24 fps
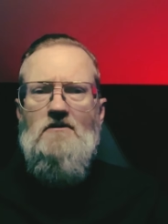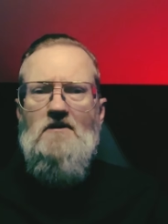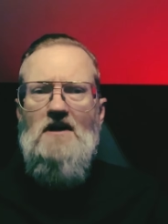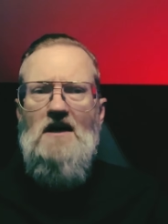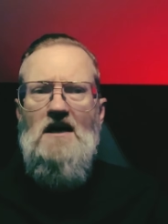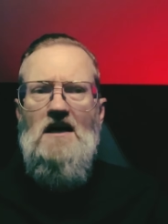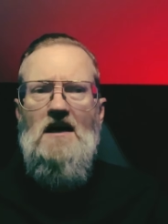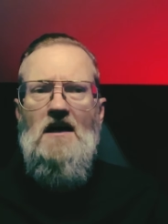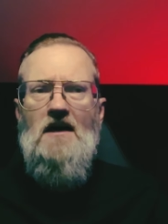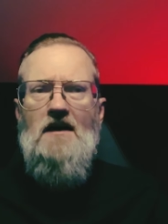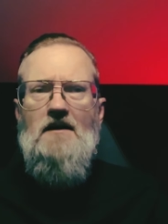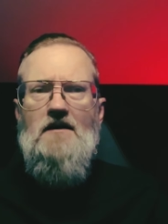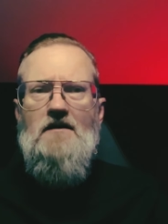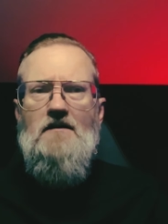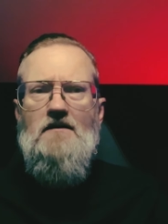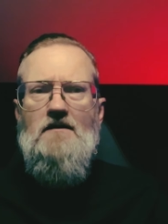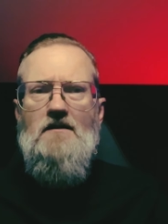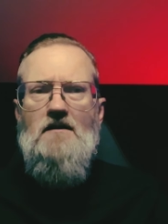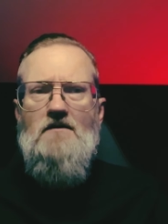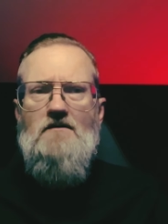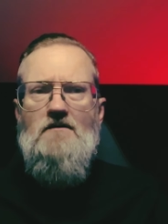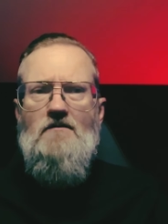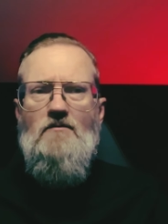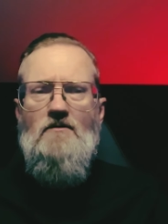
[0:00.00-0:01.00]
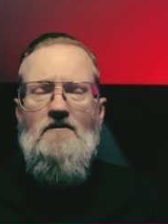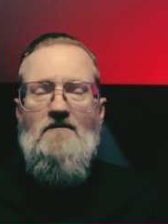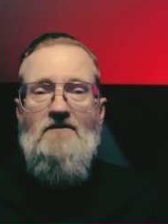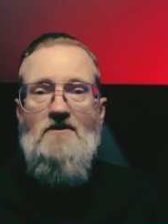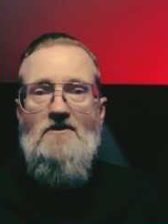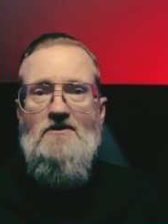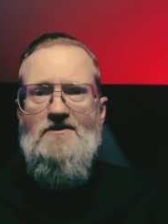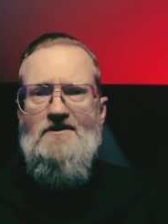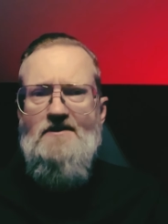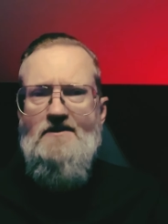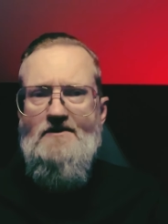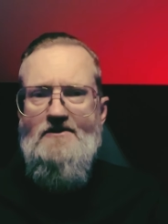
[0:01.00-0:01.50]
lie the
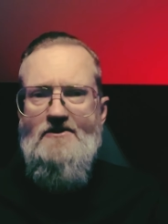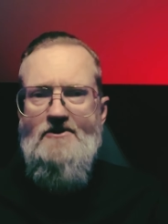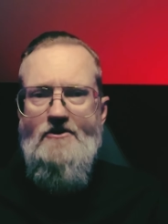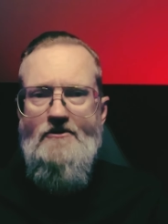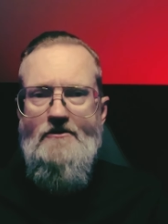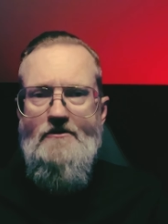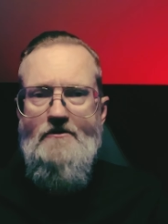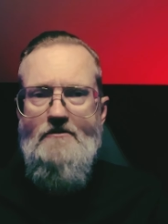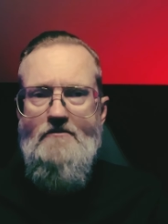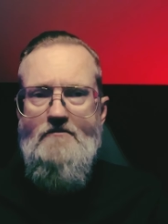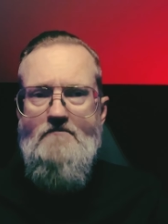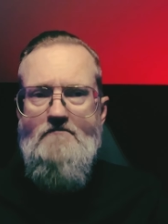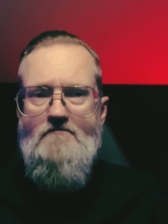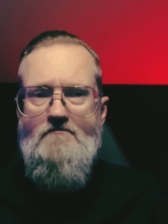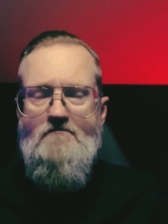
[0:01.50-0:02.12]
reverse is true